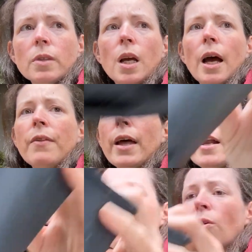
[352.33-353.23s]
And then
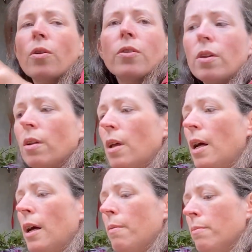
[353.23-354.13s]
I've got,
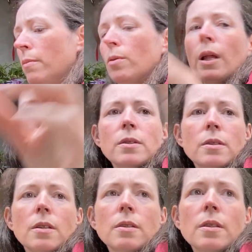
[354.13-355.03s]
oh, that one
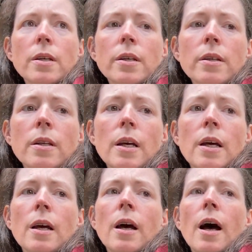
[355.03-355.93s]
doesn't look so good.
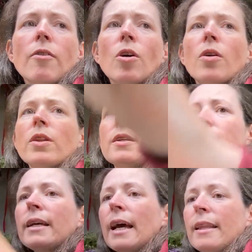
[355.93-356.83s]
I've got these,
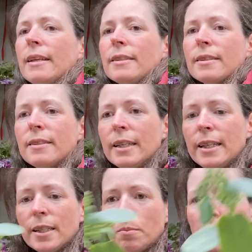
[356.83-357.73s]
again, these are
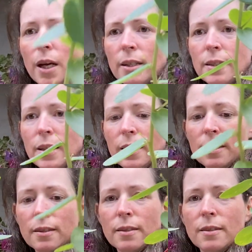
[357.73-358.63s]
sedum
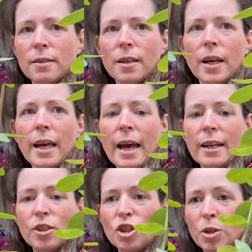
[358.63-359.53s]
cuttings.
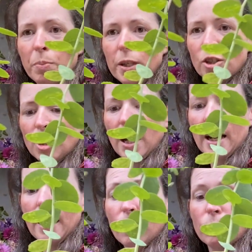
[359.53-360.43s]
Again, should have pinched that
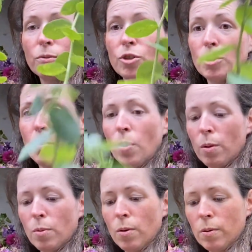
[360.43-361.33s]
out, should pop
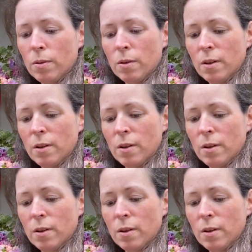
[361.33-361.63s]
them on.